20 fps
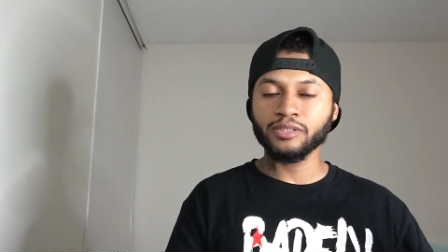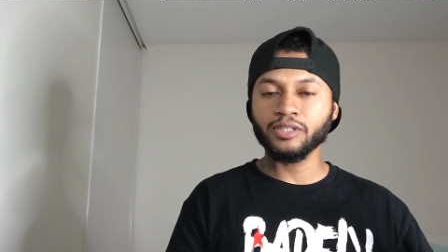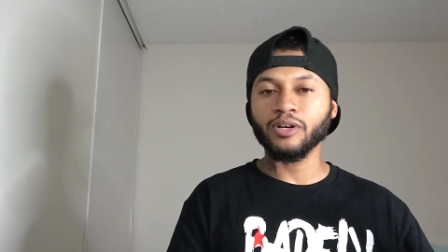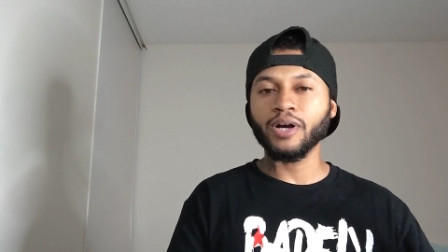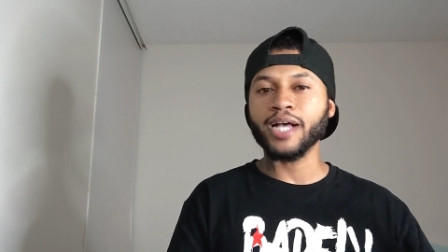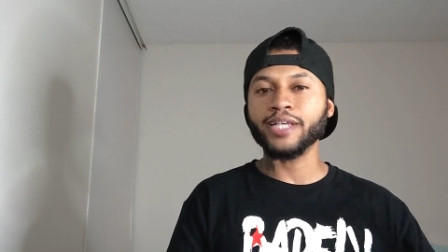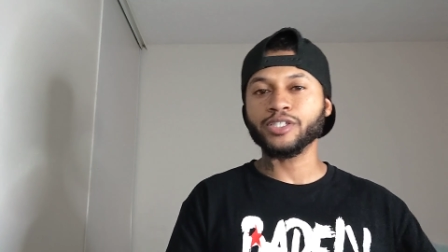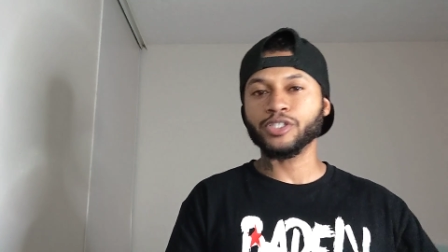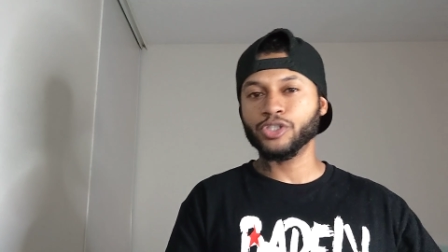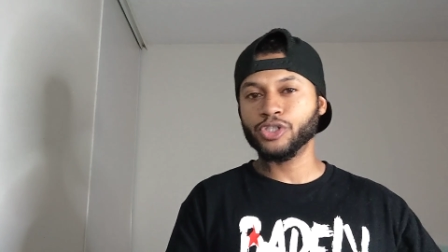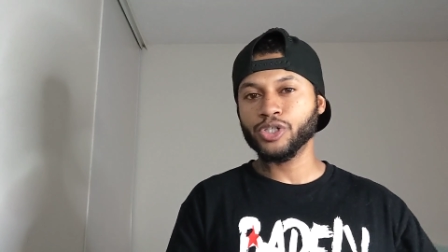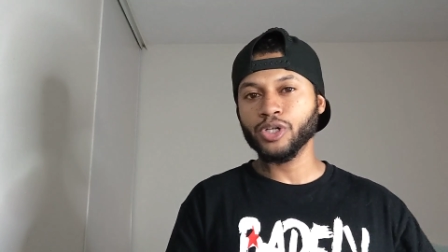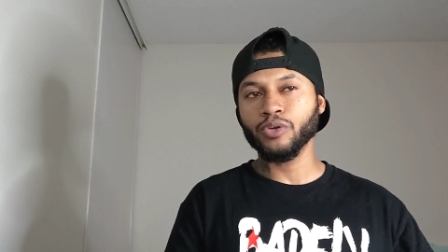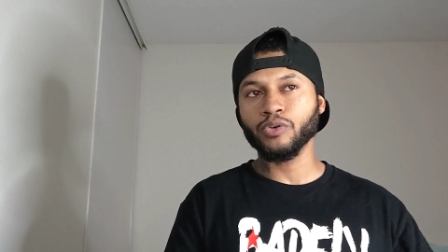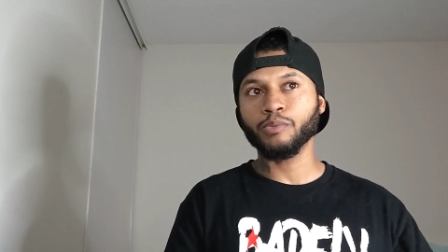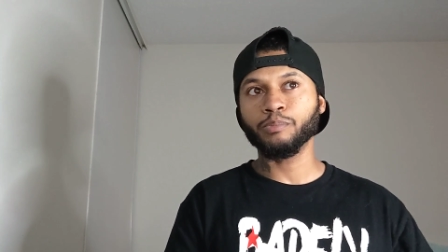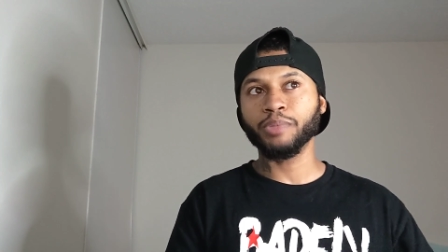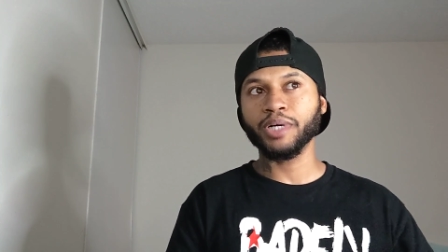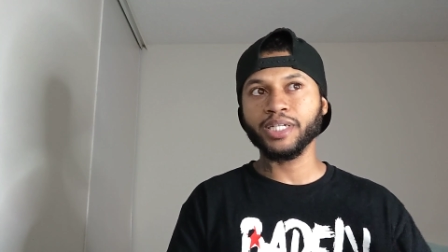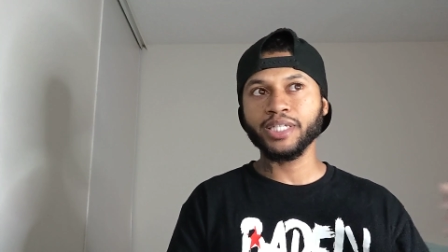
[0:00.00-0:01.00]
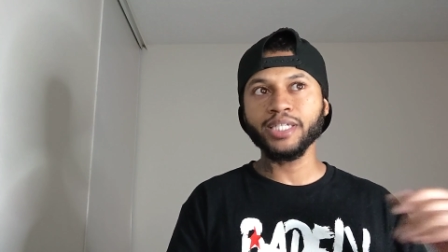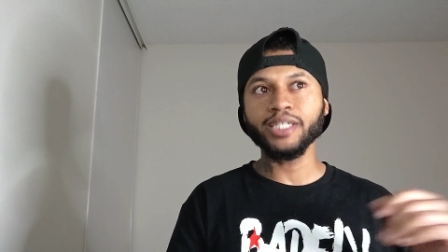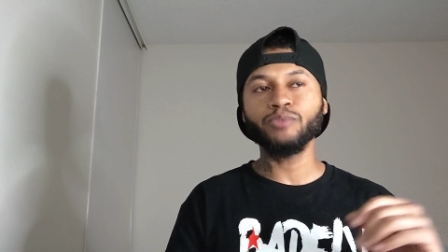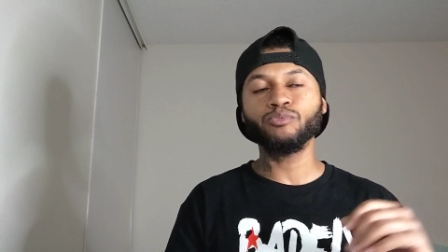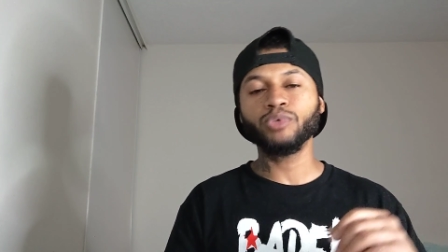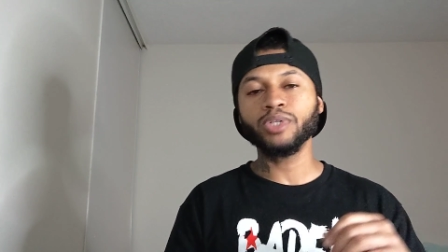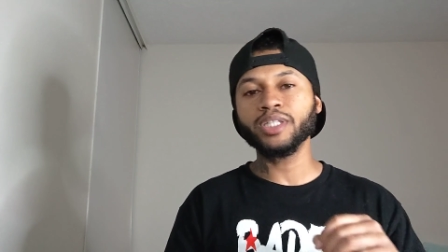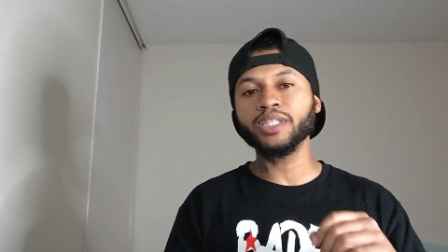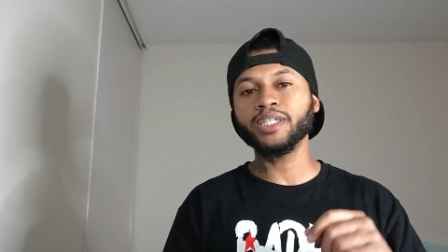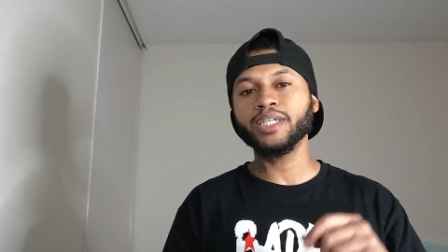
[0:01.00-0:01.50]
you know, as a joke, but he
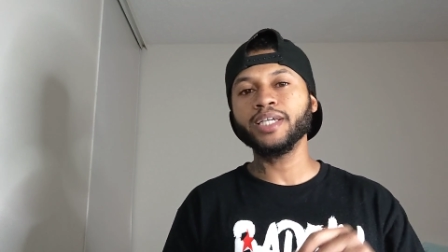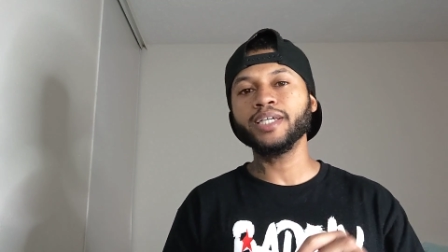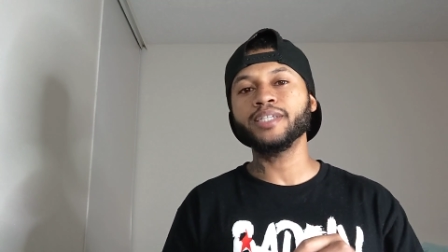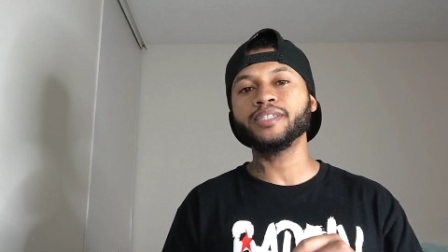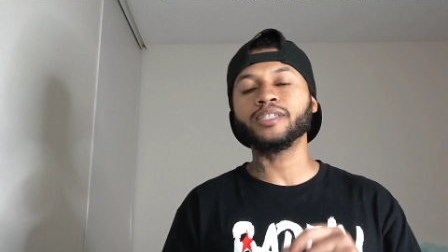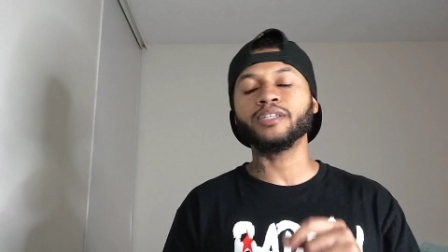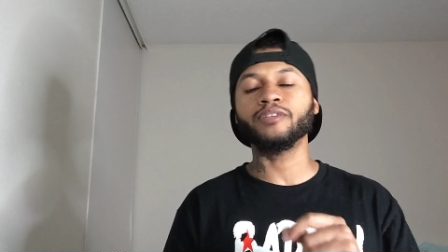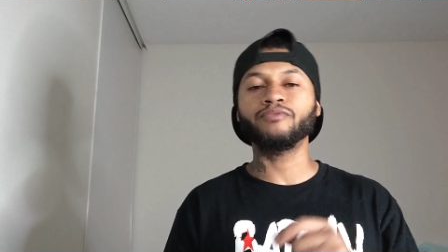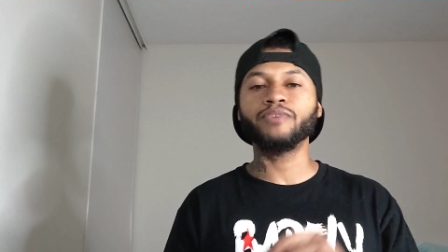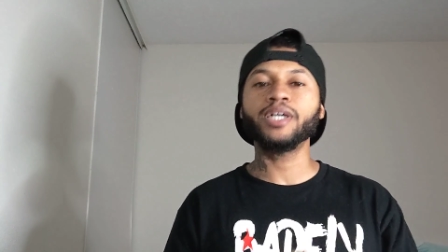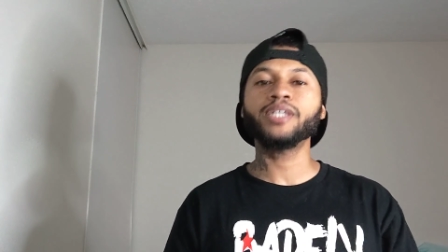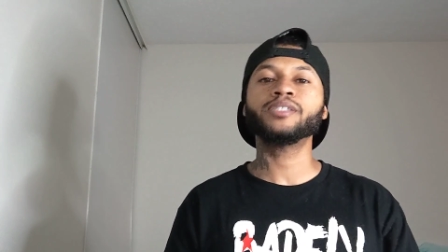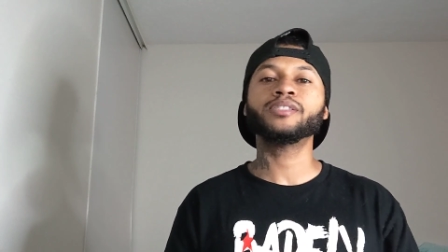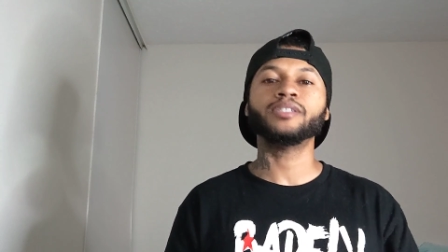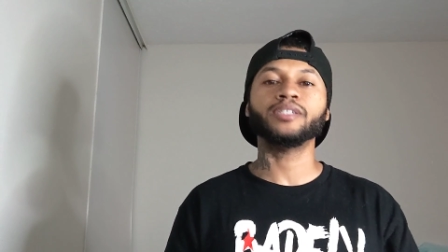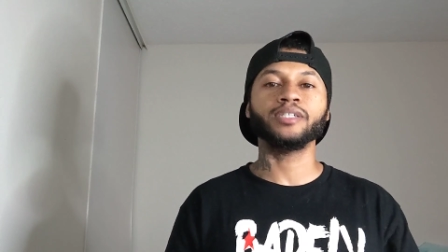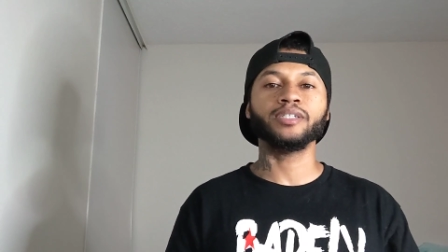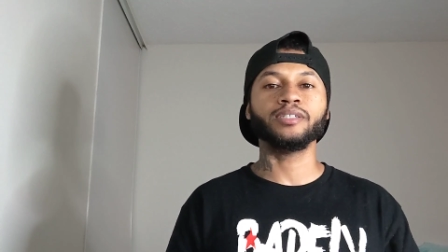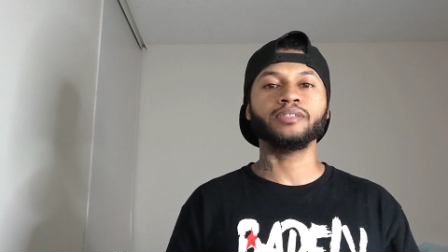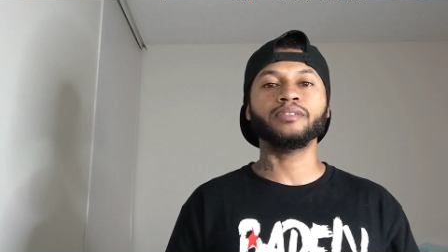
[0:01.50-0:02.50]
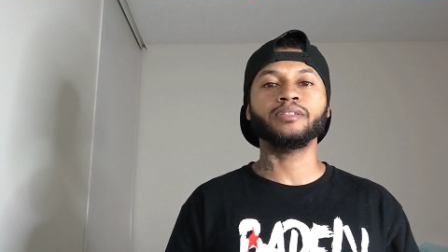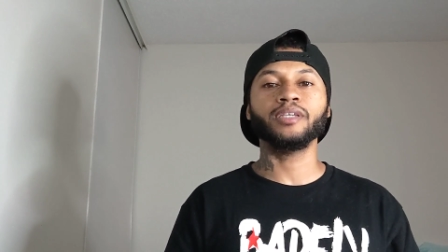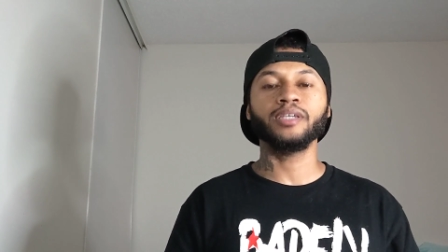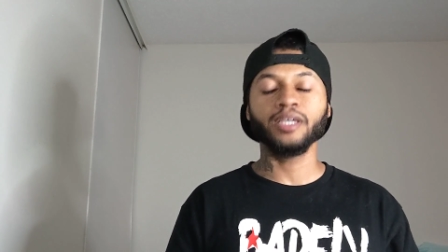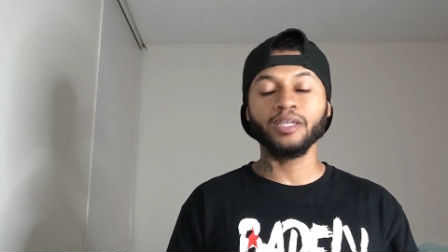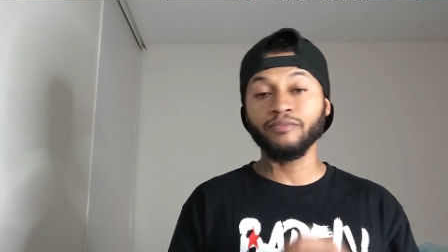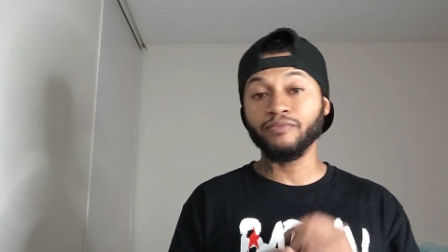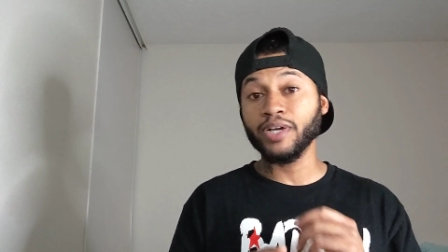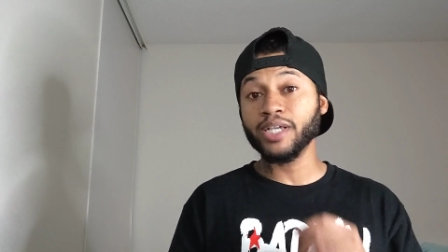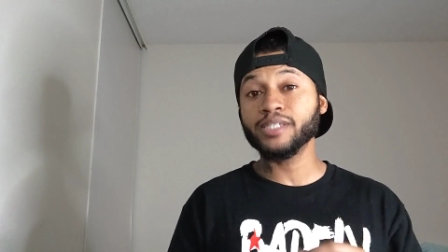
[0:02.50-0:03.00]
really is investing
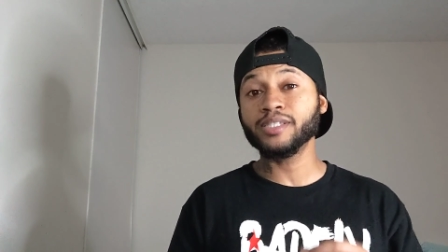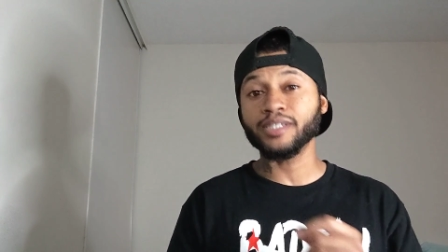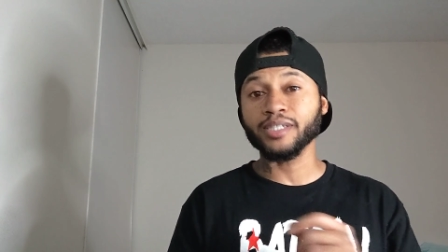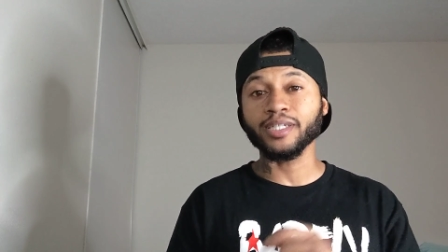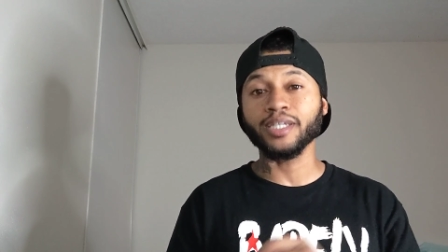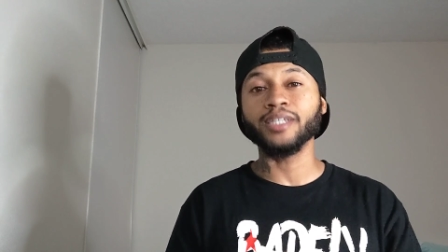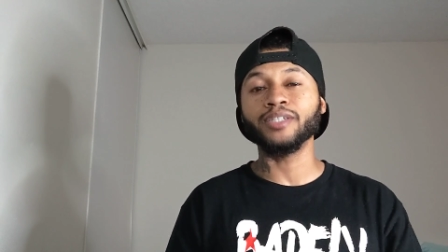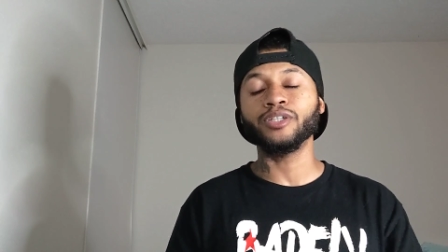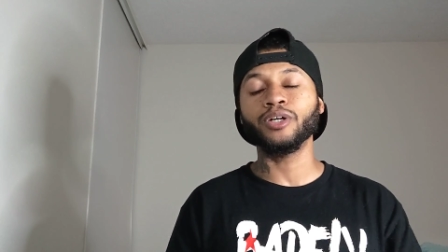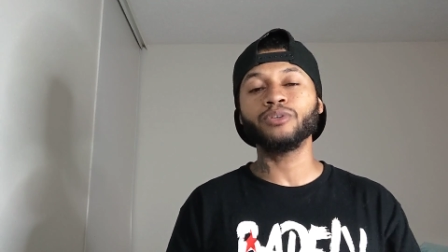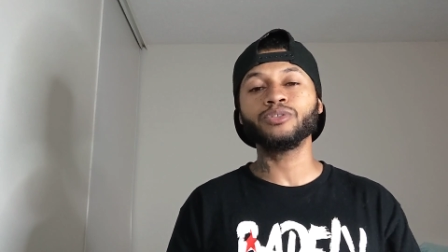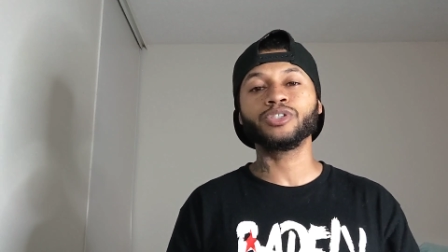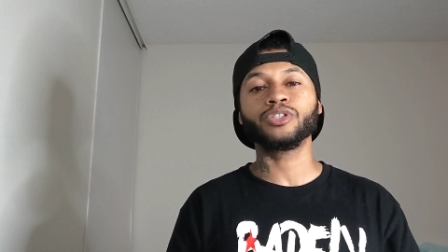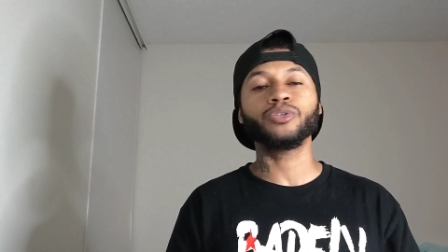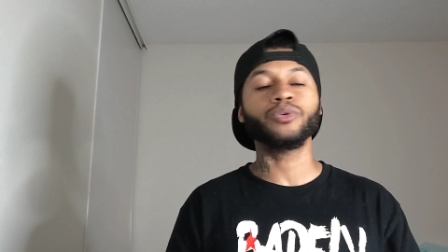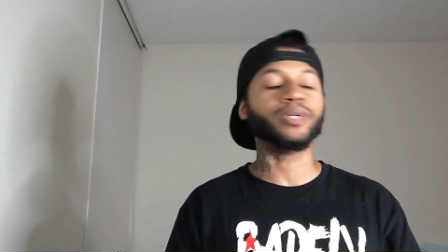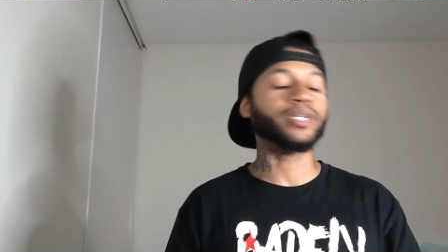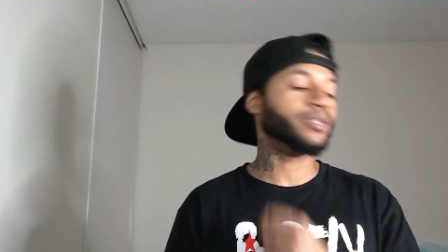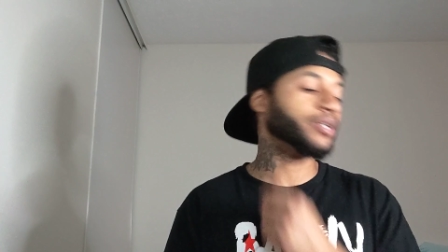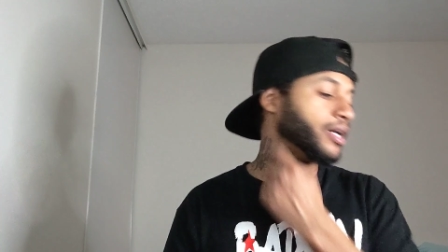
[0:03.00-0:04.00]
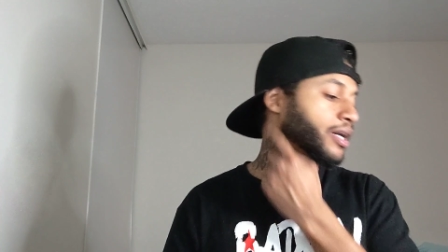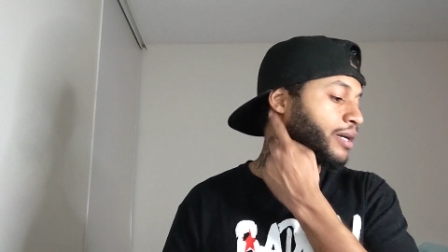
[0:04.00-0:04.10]
investing in Dogecoin.